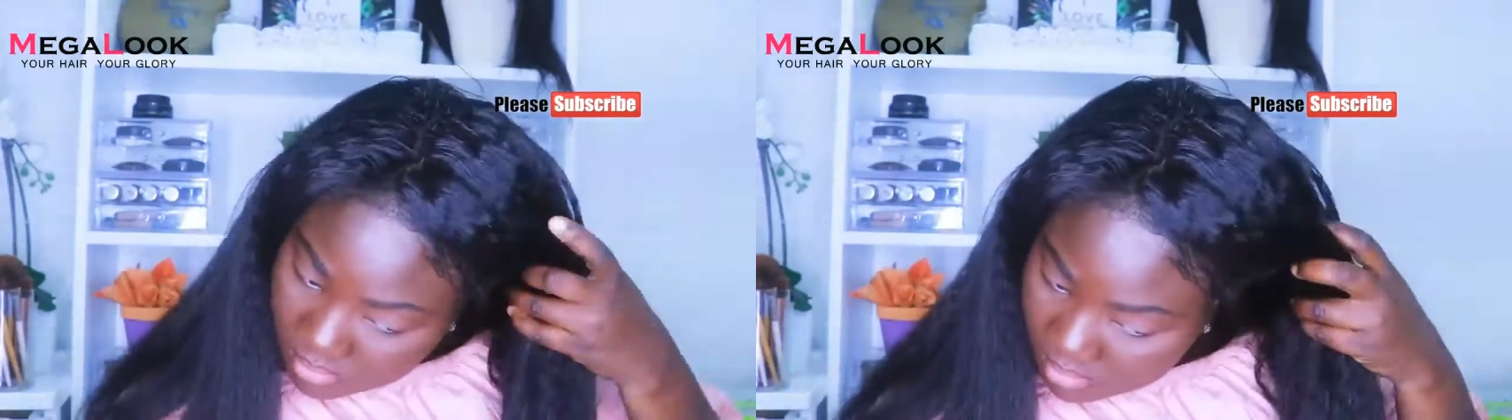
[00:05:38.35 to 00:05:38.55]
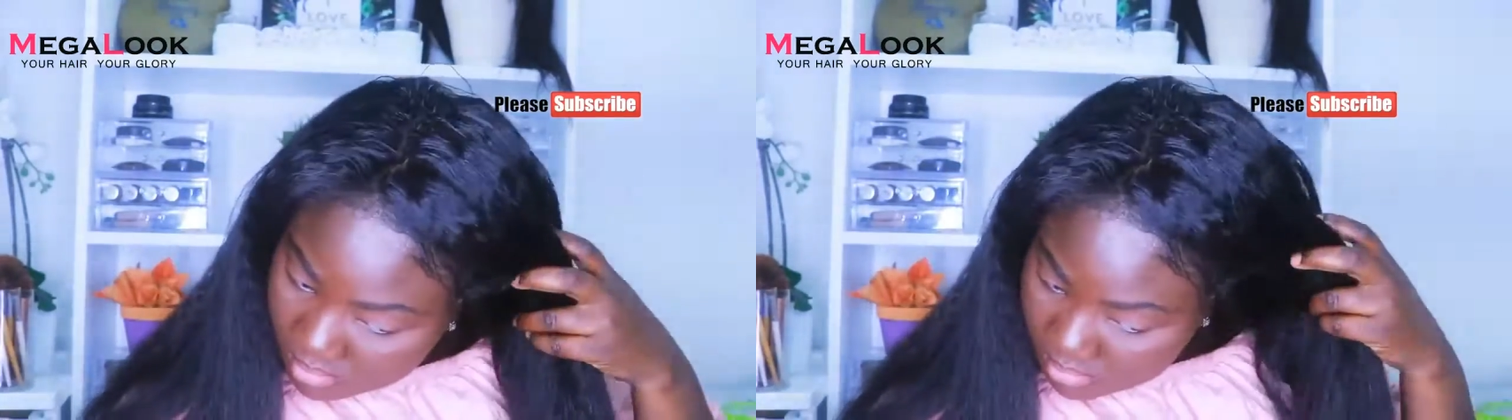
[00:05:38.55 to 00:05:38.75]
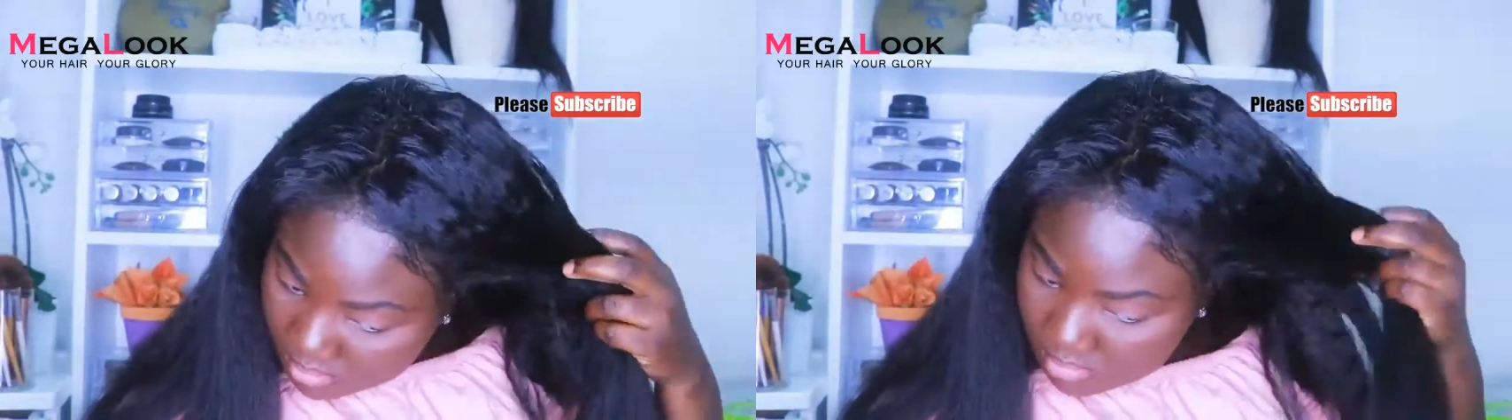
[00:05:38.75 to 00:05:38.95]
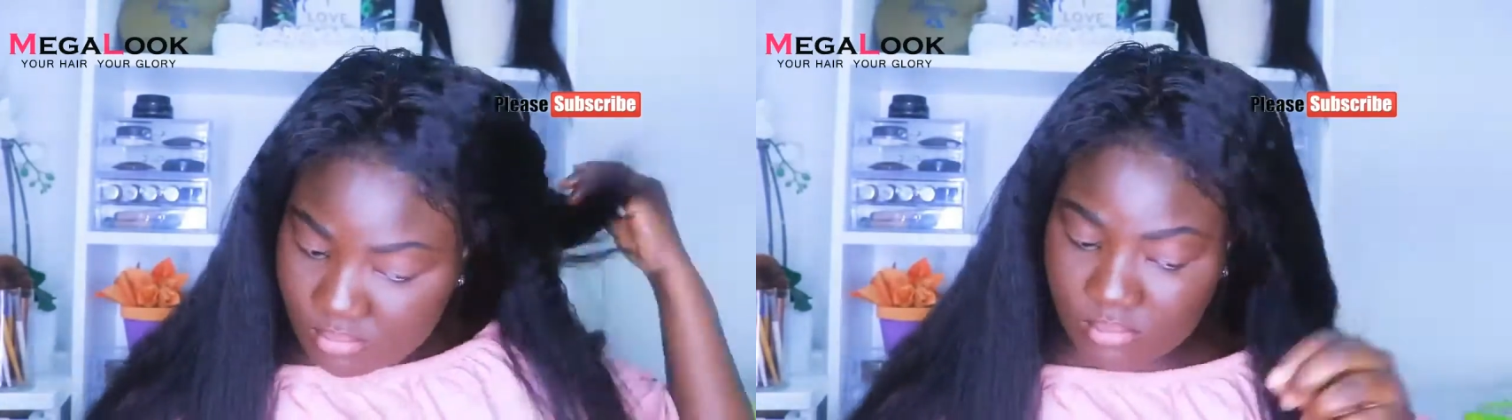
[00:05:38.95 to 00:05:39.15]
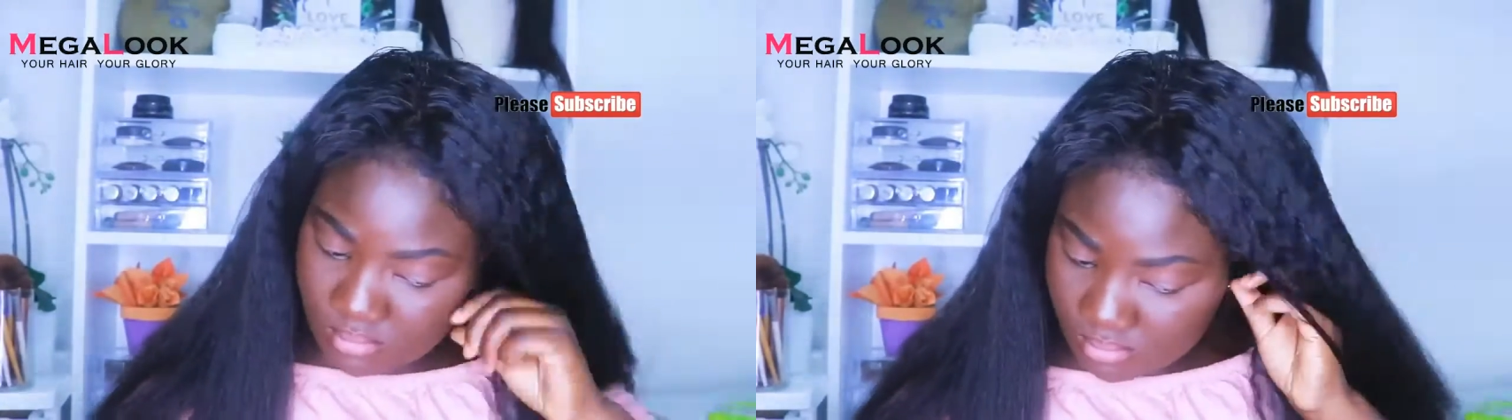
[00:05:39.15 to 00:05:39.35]
put it on your
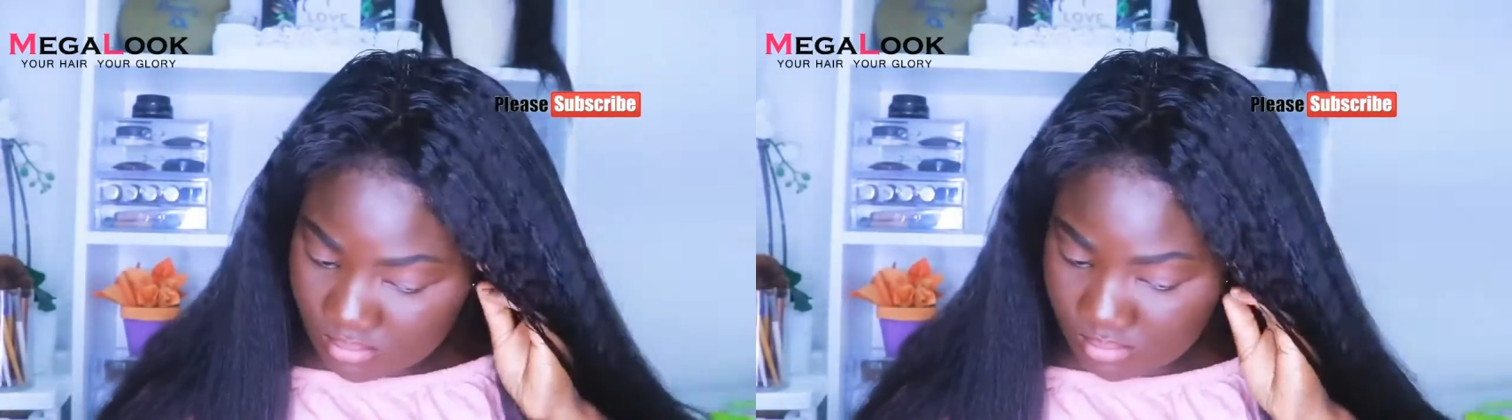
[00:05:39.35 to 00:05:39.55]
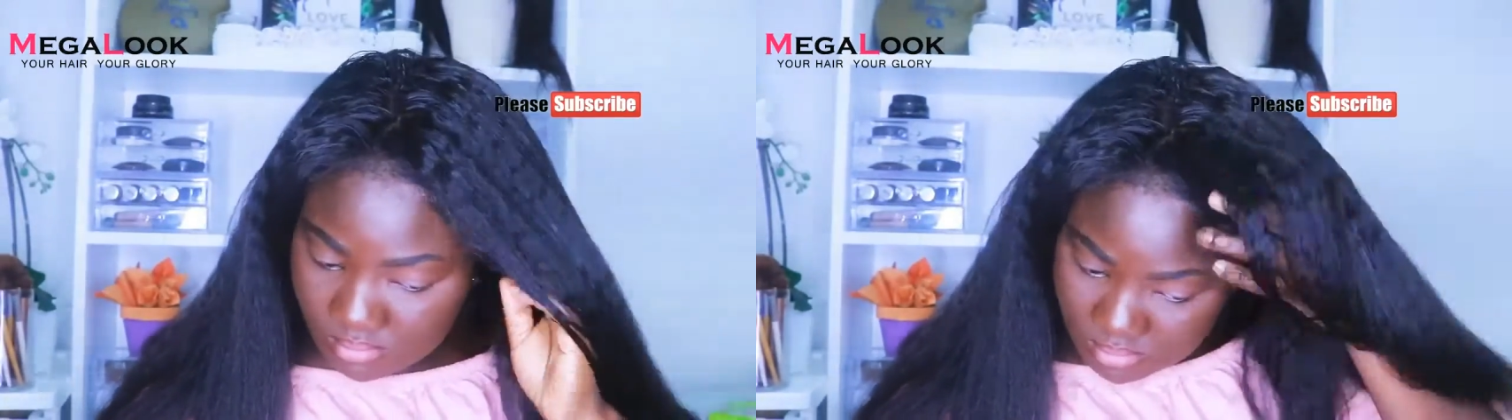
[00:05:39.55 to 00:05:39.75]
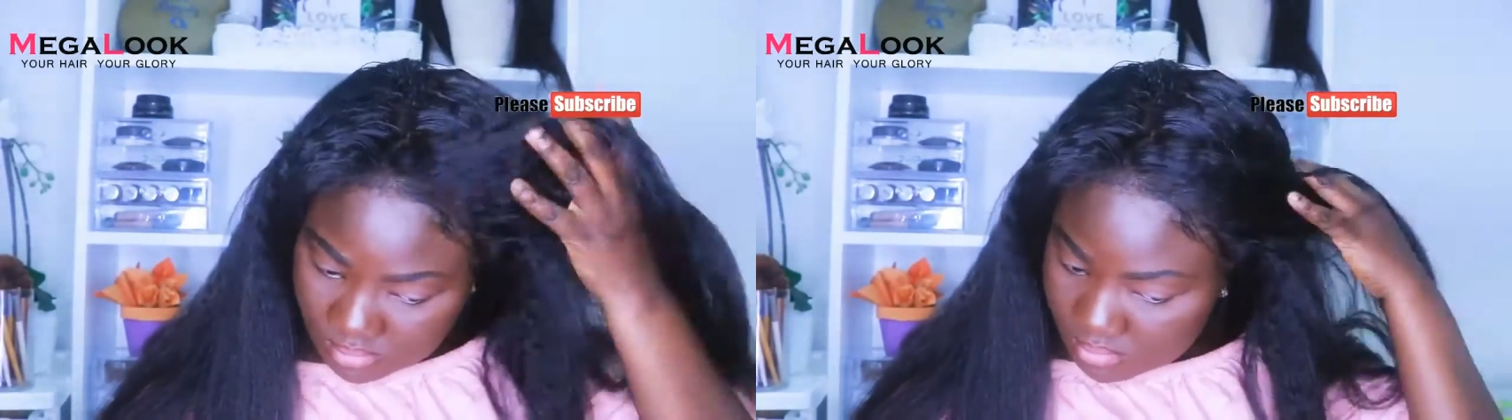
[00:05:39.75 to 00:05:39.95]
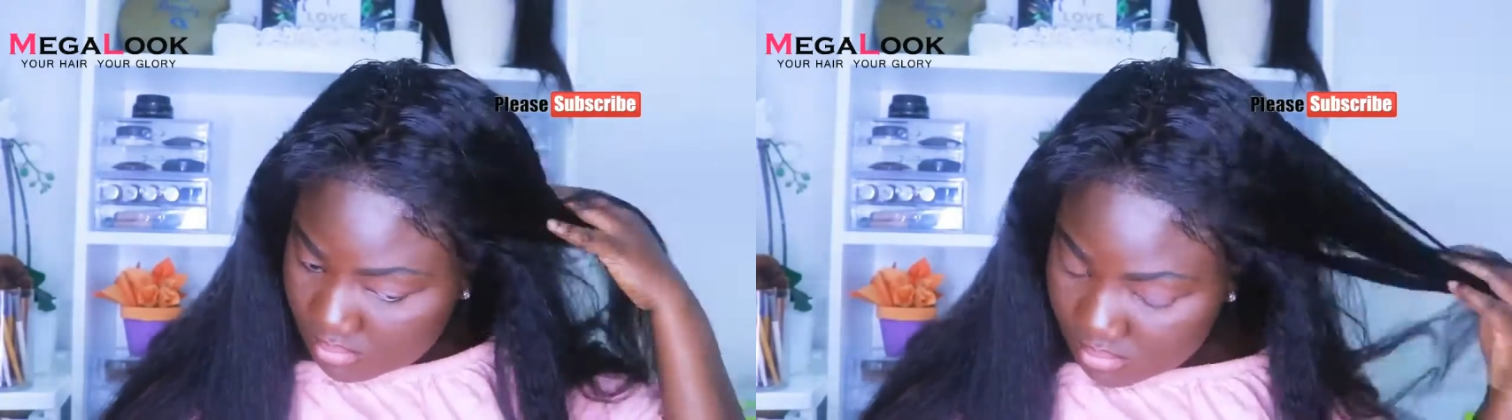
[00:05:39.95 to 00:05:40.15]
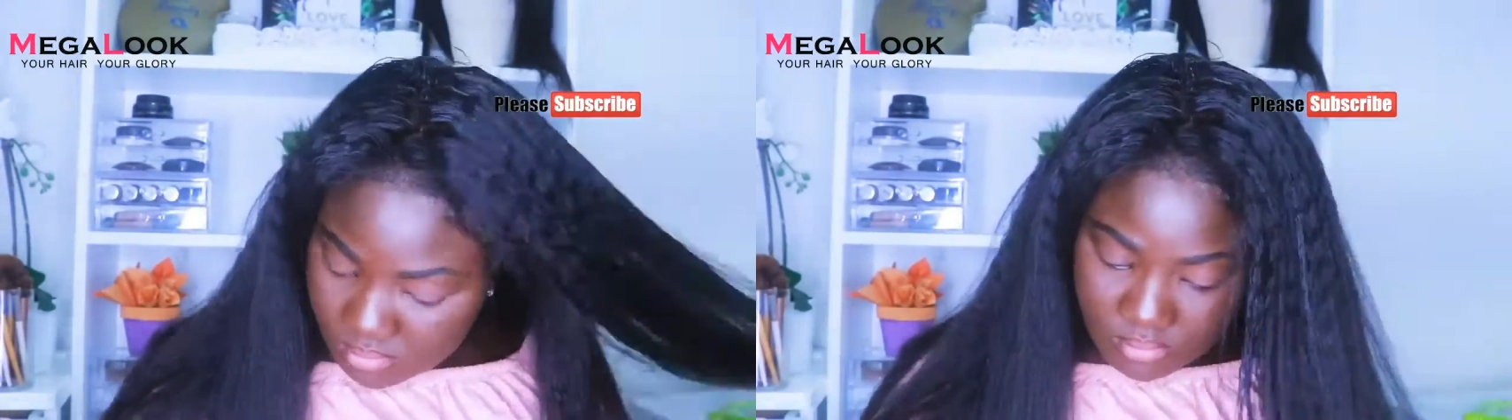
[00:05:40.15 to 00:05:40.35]
head and you're good to
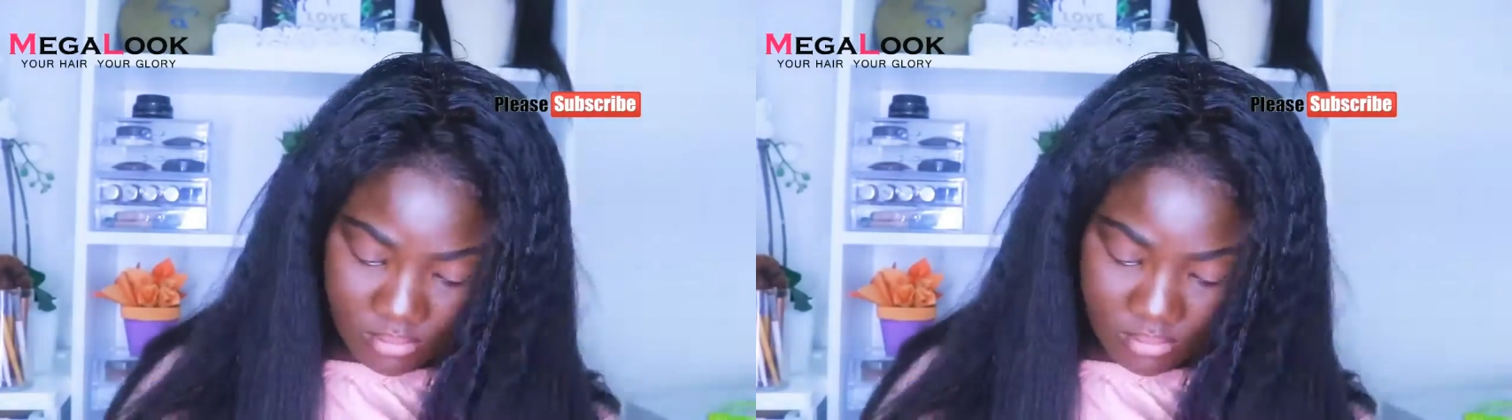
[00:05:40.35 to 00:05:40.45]
go.